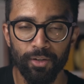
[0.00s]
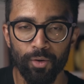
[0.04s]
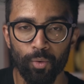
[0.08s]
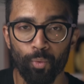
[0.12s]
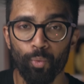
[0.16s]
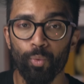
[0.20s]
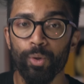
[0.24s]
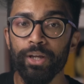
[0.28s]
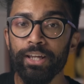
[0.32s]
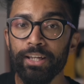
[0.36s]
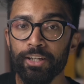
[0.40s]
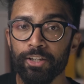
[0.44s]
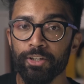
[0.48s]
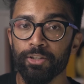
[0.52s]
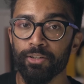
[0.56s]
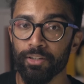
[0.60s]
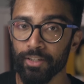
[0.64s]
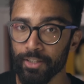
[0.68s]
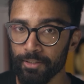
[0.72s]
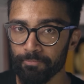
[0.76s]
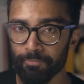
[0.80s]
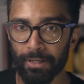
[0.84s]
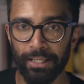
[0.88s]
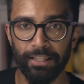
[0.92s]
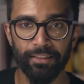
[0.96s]
we
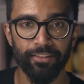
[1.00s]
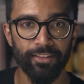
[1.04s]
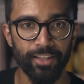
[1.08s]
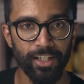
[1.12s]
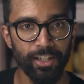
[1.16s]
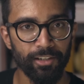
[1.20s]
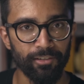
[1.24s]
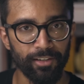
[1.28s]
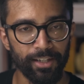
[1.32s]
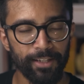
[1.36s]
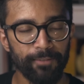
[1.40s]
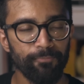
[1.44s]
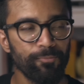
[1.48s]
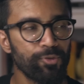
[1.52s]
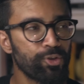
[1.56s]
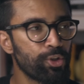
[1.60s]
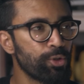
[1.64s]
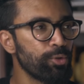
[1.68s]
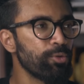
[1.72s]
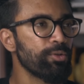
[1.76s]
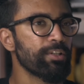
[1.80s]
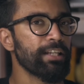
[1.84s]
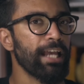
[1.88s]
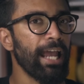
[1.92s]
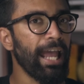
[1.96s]
could, in theory,
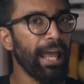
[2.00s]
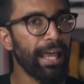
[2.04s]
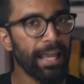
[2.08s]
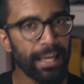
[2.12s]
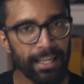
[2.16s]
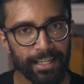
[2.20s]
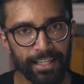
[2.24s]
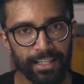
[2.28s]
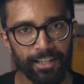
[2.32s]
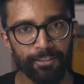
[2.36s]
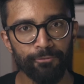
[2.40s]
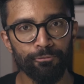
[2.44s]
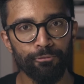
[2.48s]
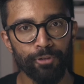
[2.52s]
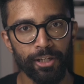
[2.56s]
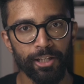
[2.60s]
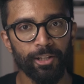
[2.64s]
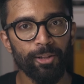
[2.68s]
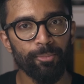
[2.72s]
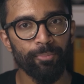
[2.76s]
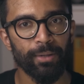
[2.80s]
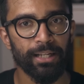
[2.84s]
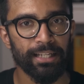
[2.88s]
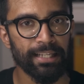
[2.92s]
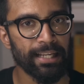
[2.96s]
choose any
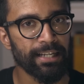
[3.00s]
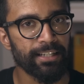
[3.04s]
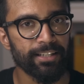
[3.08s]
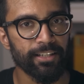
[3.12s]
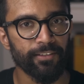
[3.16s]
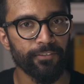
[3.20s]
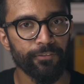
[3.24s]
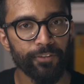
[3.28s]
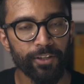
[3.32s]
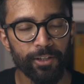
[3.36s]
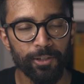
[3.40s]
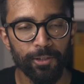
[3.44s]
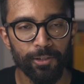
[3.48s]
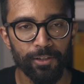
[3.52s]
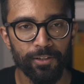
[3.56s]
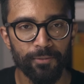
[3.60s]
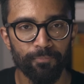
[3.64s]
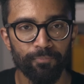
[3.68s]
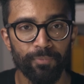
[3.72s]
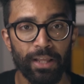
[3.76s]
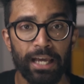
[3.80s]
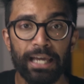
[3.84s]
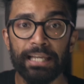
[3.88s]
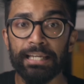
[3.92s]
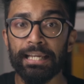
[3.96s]
real magnetic field
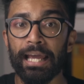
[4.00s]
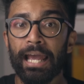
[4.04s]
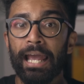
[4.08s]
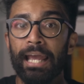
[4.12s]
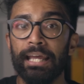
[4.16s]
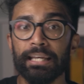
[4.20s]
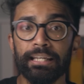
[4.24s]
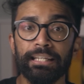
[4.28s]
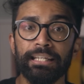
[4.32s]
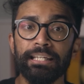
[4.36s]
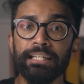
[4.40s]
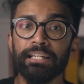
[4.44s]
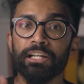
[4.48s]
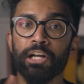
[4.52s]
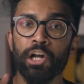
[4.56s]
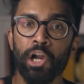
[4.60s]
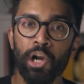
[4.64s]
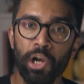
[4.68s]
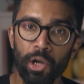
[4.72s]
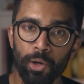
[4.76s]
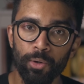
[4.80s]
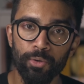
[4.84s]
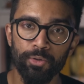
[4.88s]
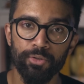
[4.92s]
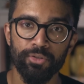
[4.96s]
and any
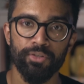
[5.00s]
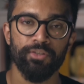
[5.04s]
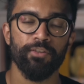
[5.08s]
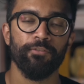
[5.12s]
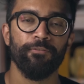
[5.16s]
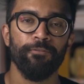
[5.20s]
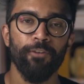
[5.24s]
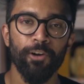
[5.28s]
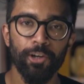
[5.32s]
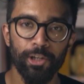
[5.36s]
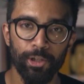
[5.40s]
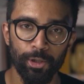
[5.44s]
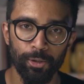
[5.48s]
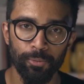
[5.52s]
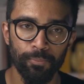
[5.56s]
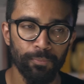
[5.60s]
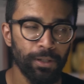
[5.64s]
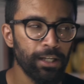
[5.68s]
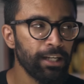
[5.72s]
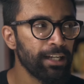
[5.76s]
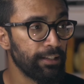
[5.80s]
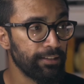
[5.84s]
closed volume,